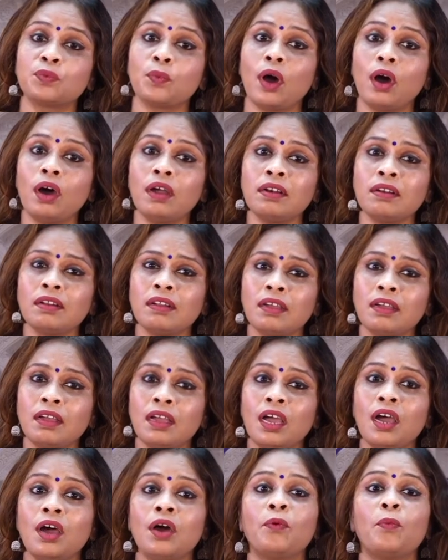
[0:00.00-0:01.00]
war?
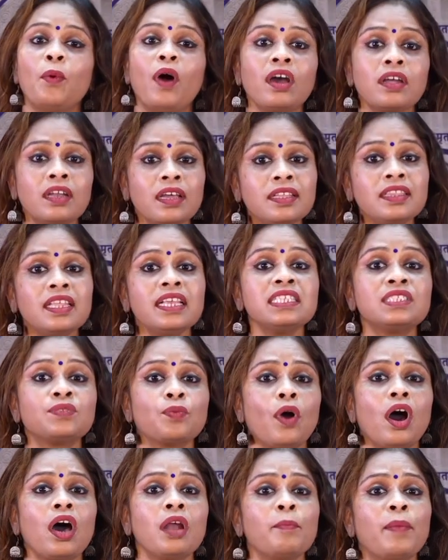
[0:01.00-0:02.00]
What are these
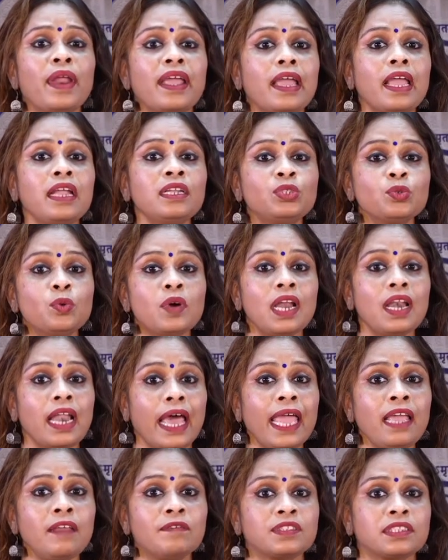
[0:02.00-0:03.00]
wars bringing to
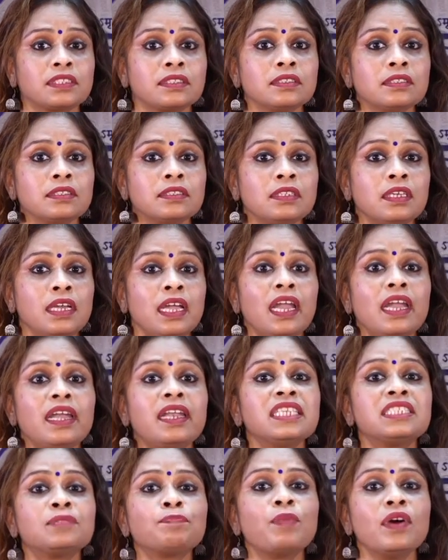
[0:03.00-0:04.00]
our lives? It
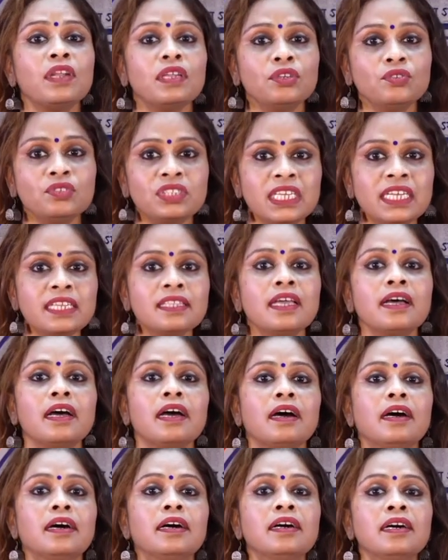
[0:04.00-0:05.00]
is polluting the
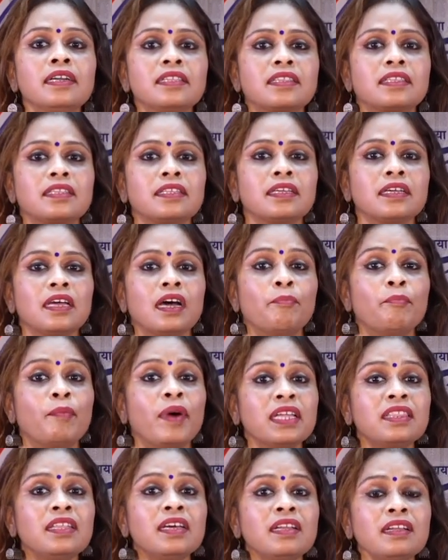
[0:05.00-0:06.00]
earth.
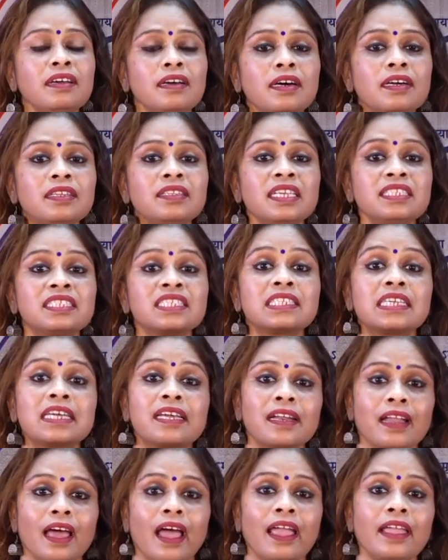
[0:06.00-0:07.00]
Mother Earth is
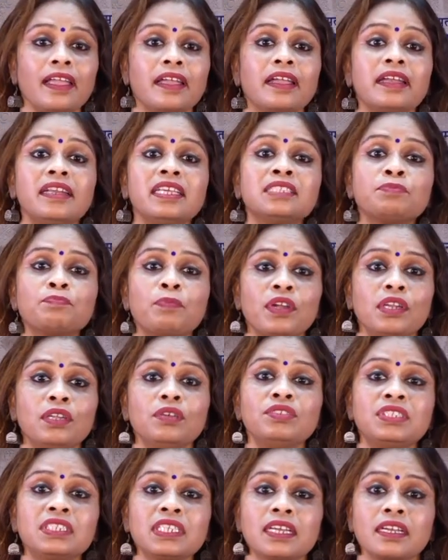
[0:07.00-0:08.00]
crying. It is
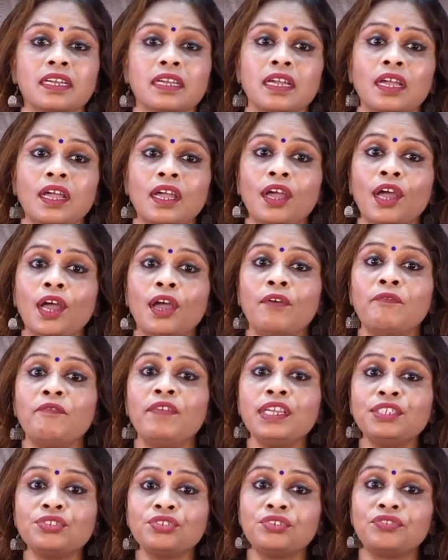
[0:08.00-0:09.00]
polluting. We
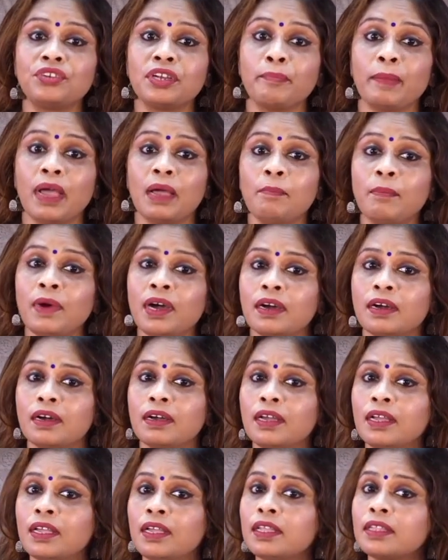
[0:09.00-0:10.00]
should remember
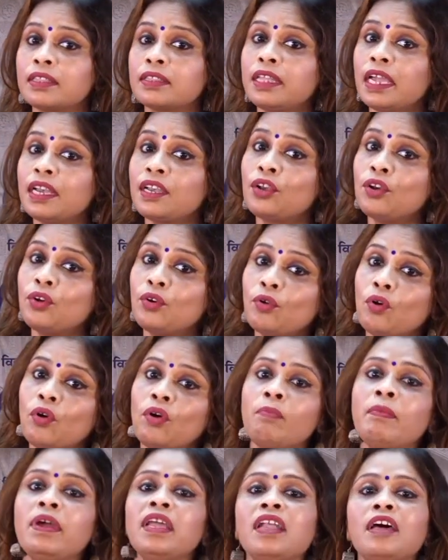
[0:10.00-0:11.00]
that no
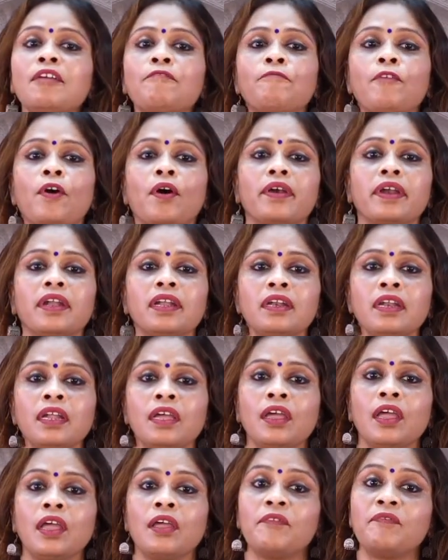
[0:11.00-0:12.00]
men are foreign.
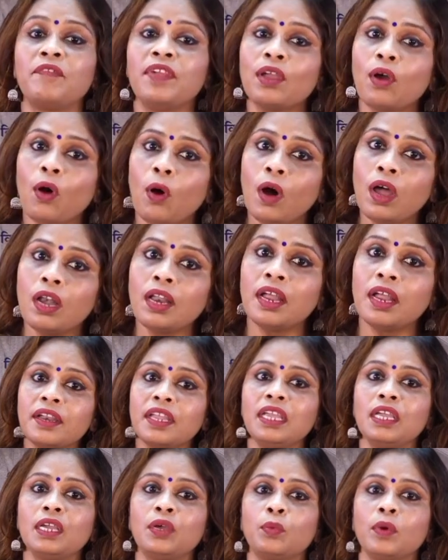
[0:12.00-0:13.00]
We all
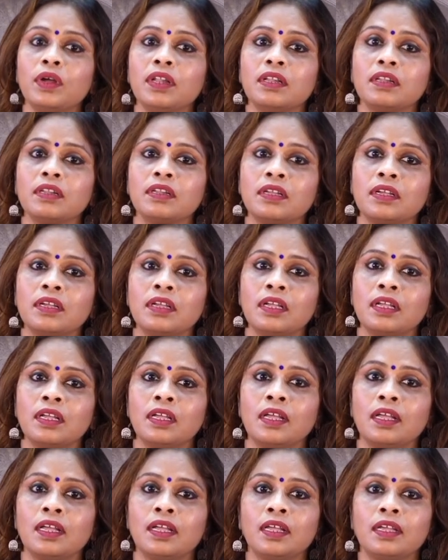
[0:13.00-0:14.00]
equal.
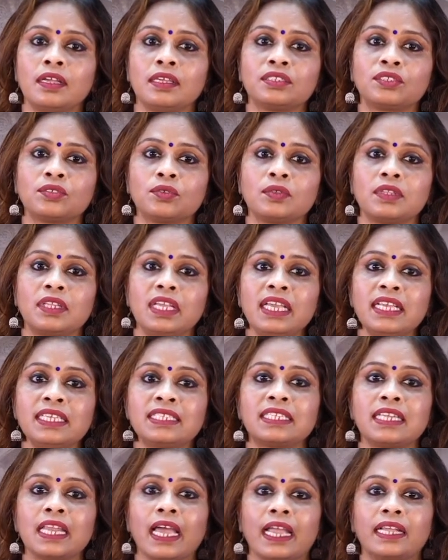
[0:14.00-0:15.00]
So
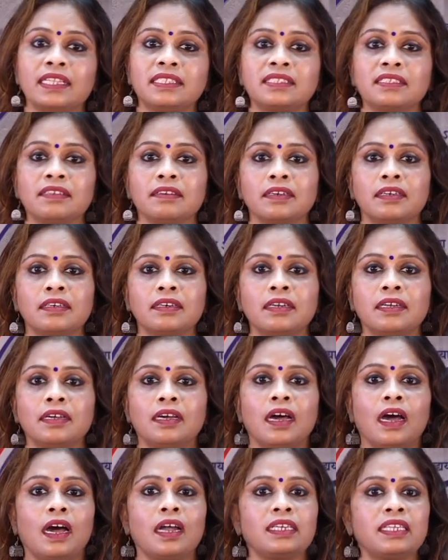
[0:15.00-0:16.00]
these lines here
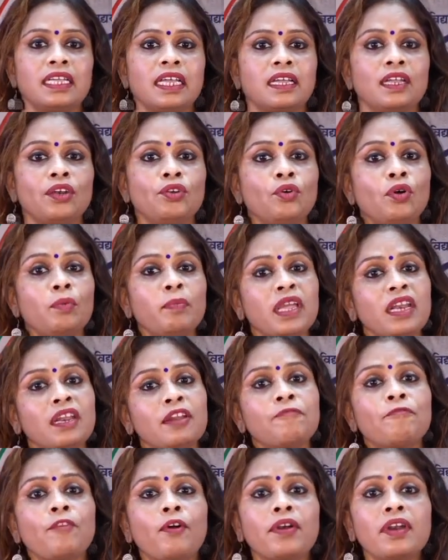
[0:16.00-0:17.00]
are taken, no men are
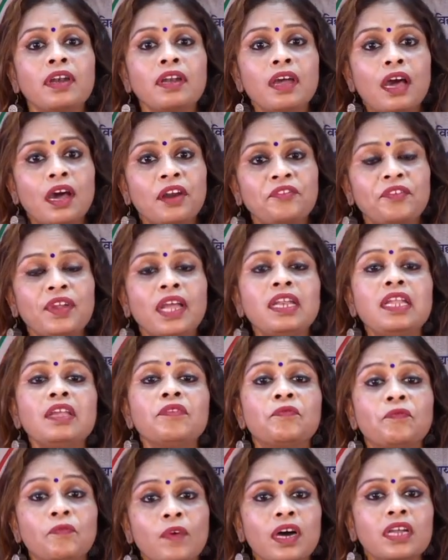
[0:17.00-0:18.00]
foreign, are really
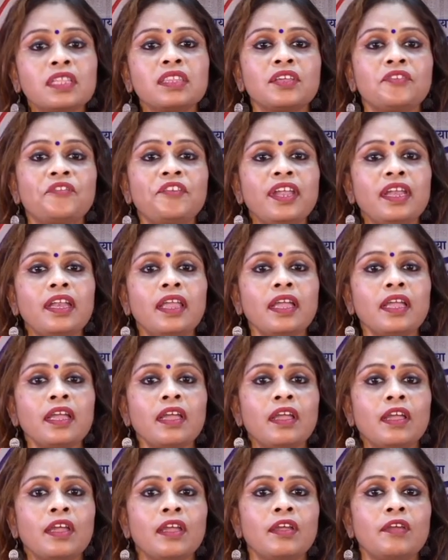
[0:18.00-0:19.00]
worth reading.
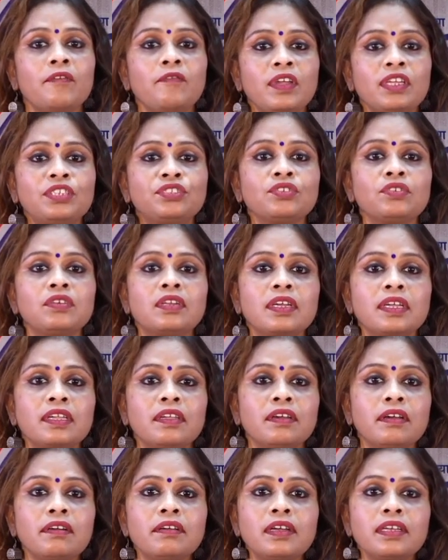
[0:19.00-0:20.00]
we should,
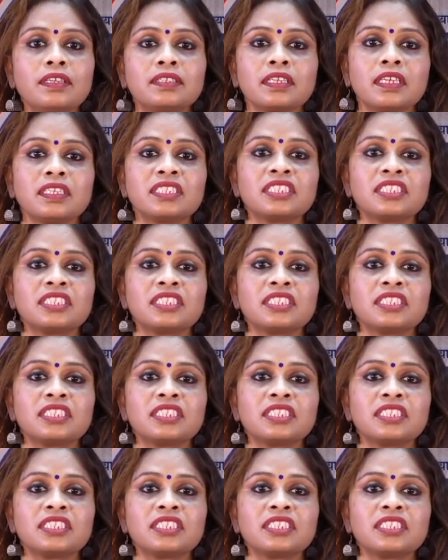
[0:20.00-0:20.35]
here is a